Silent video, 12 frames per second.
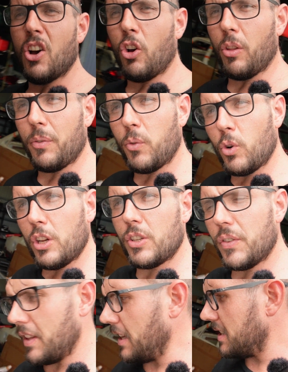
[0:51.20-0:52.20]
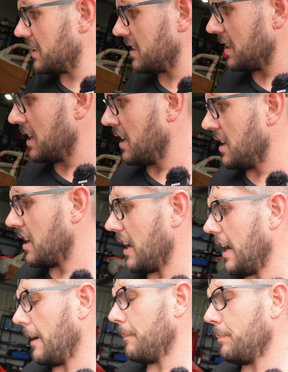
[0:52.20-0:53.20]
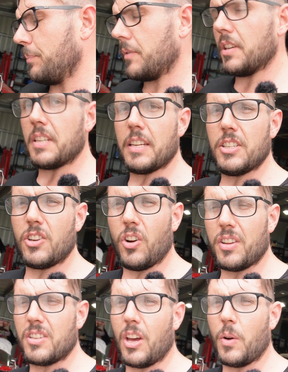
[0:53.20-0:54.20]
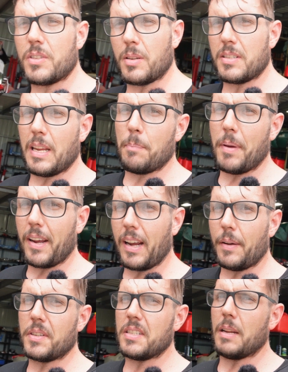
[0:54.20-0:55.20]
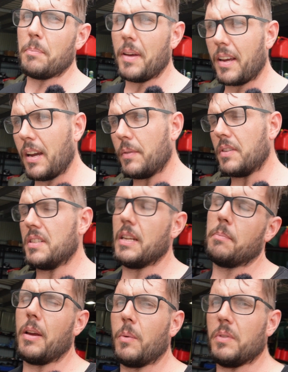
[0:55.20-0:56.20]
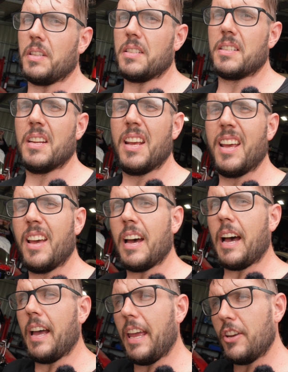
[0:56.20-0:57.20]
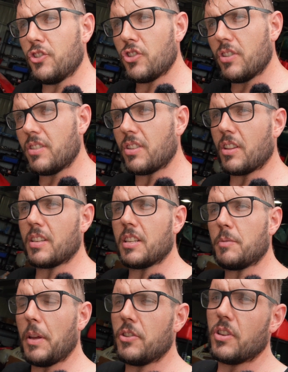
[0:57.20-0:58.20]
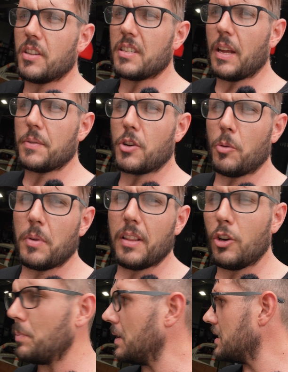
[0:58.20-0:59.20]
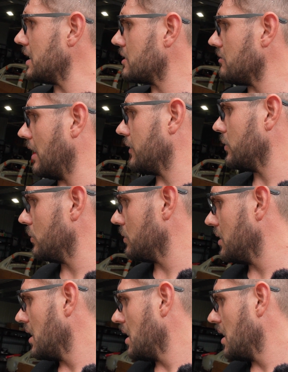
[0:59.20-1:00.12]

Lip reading: on the footage for this. Because as you guys know, it's a setback after setback after setback with this engine. So the suspension and stuff's got me a little bit disgruntled.